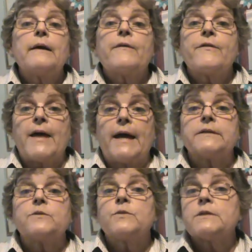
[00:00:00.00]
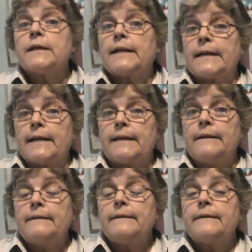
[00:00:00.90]
That was a
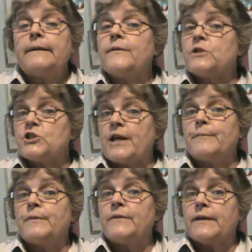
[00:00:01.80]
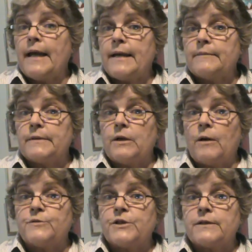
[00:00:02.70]
clicker in the shape of an animal
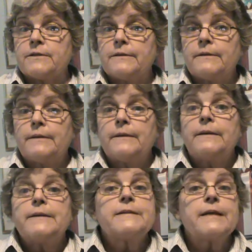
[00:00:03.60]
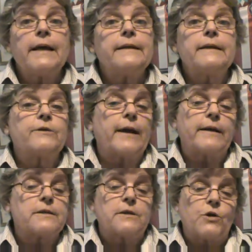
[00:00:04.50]
object. Sadly,
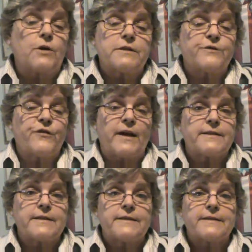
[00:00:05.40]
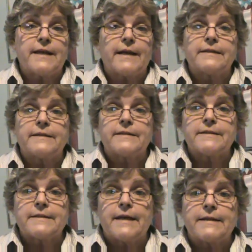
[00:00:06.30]
crackers are not as fancy as that
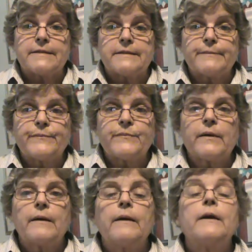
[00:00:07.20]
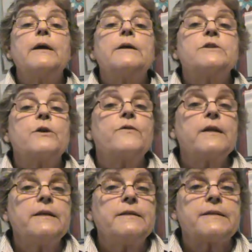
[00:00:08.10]
these days. So
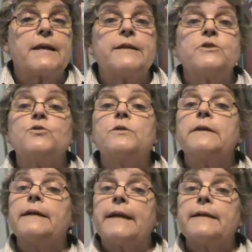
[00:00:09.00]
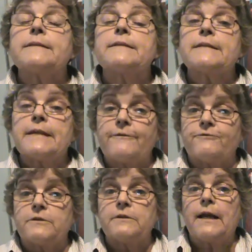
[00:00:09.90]
these days you can get
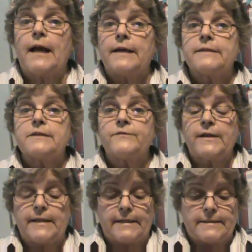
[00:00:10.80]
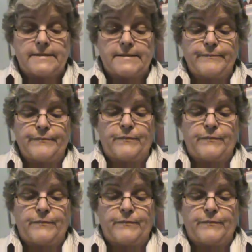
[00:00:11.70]
several kinds of clickers.